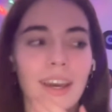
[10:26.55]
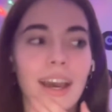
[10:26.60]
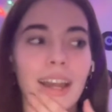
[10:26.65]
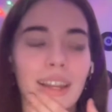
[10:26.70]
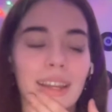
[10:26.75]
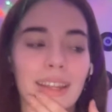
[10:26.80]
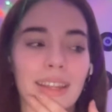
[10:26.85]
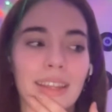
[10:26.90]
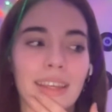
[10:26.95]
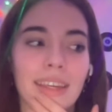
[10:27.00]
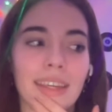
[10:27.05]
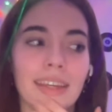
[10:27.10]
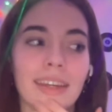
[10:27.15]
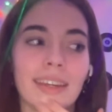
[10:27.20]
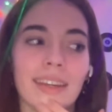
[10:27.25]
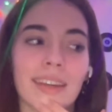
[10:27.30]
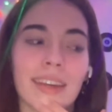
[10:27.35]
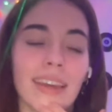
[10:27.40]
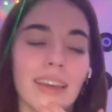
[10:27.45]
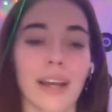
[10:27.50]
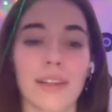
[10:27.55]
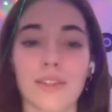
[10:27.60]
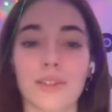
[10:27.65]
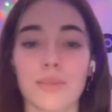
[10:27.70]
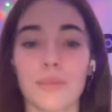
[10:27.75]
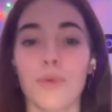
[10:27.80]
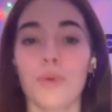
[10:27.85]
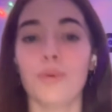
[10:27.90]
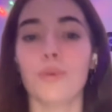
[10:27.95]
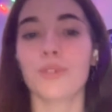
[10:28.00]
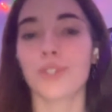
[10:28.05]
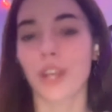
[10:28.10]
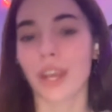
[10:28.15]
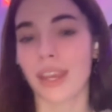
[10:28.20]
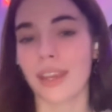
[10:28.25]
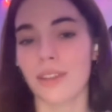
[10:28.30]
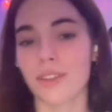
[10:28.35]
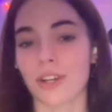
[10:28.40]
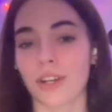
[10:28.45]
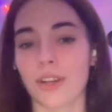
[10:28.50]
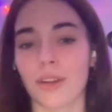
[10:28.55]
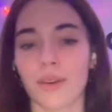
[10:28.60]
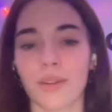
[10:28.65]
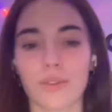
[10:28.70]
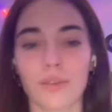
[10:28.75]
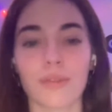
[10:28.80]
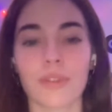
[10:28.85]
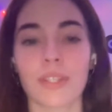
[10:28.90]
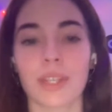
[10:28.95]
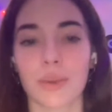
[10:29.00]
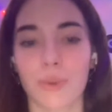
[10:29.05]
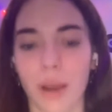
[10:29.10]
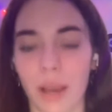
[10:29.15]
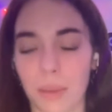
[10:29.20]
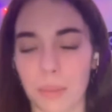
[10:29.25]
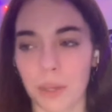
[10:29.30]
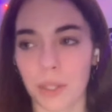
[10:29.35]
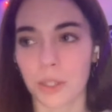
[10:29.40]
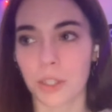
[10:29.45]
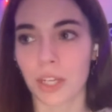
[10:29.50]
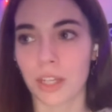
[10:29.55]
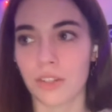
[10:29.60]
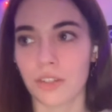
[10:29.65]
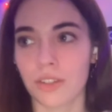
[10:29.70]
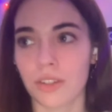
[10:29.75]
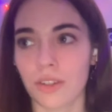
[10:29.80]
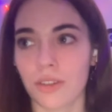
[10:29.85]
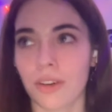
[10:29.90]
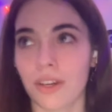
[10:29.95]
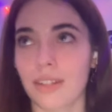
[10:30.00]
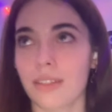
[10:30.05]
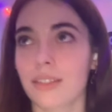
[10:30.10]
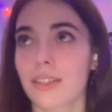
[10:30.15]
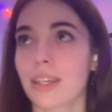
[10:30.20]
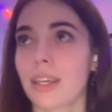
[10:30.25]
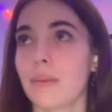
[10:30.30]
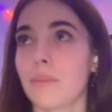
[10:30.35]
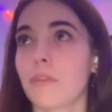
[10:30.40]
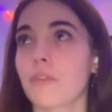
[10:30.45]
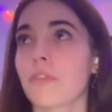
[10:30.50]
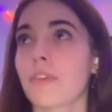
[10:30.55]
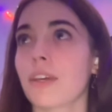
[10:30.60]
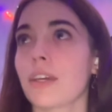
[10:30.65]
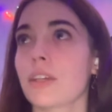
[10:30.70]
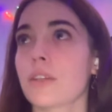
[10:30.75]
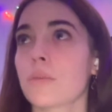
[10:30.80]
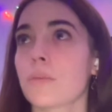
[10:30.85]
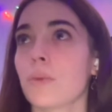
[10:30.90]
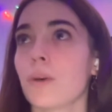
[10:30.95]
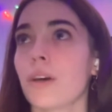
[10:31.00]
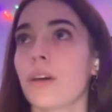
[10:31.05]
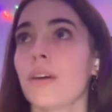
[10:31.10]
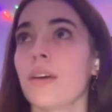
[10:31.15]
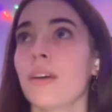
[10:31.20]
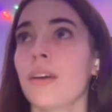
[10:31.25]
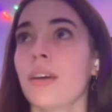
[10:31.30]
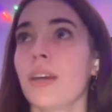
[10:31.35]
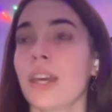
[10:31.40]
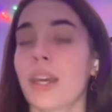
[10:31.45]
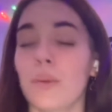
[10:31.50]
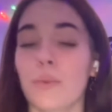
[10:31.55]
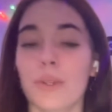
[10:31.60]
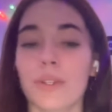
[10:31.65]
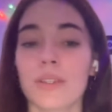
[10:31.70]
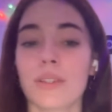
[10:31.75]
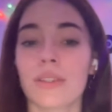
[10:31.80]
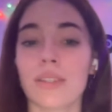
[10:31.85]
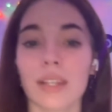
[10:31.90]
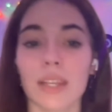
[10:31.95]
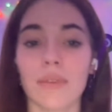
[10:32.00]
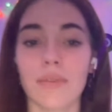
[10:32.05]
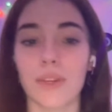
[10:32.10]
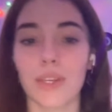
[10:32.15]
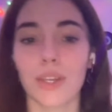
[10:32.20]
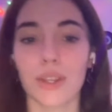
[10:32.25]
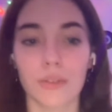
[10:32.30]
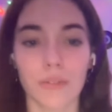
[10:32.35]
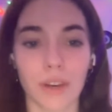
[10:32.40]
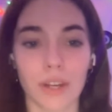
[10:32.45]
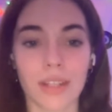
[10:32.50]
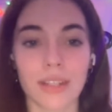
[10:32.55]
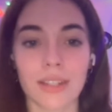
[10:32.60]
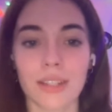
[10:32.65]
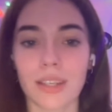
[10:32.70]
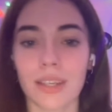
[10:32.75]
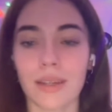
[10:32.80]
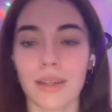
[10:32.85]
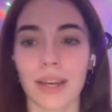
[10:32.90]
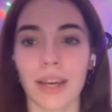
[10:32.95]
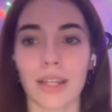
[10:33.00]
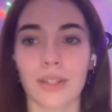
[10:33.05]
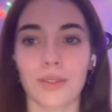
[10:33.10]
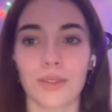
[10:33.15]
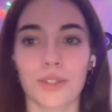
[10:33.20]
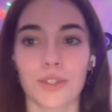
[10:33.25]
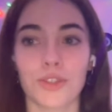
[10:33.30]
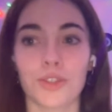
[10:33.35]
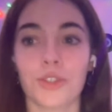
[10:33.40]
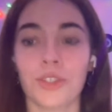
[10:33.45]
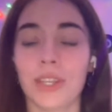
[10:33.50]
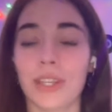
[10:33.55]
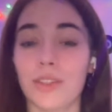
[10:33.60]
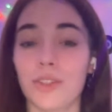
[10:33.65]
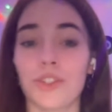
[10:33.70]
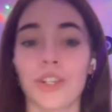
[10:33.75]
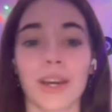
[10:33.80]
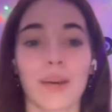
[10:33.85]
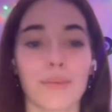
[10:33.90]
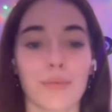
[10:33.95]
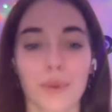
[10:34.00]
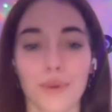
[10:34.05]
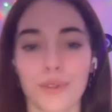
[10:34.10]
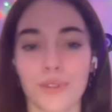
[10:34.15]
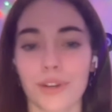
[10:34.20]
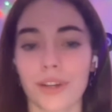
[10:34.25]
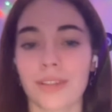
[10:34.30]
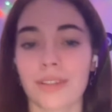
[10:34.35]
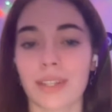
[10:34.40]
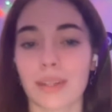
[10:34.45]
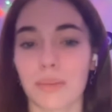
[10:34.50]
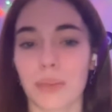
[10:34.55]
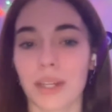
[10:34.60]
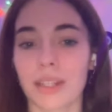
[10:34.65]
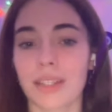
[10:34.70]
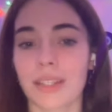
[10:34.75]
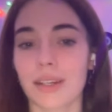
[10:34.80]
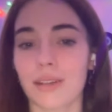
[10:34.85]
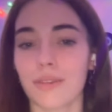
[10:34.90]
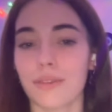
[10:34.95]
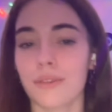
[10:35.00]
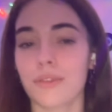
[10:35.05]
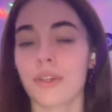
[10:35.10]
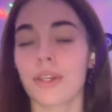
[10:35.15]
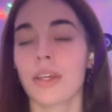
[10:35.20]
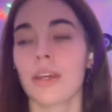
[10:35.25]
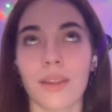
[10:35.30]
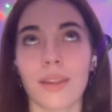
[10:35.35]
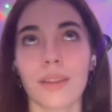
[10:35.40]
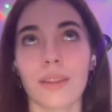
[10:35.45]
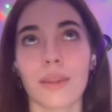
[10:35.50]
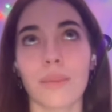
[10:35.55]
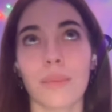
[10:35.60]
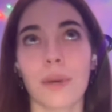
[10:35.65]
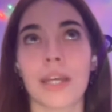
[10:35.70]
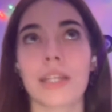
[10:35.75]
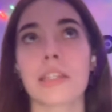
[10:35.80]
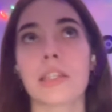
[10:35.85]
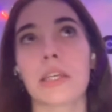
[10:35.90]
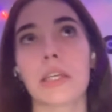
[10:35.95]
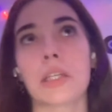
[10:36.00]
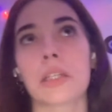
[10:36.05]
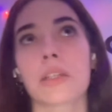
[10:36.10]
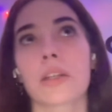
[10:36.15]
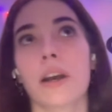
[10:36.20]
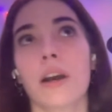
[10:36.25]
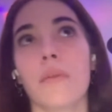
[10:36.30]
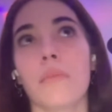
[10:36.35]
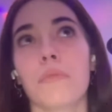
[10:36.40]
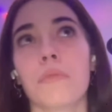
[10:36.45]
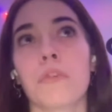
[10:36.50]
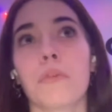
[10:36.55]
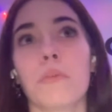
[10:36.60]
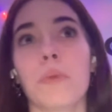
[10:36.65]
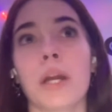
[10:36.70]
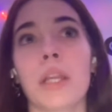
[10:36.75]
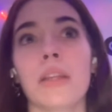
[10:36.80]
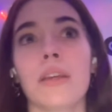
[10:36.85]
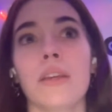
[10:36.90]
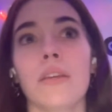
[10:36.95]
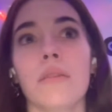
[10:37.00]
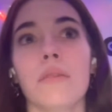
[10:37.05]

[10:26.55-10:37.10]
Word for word: And I think that small change, I know it's obviously quite a big change in the grand scheme of things, but it was leaving university and just in general trusting myself. The best things come from when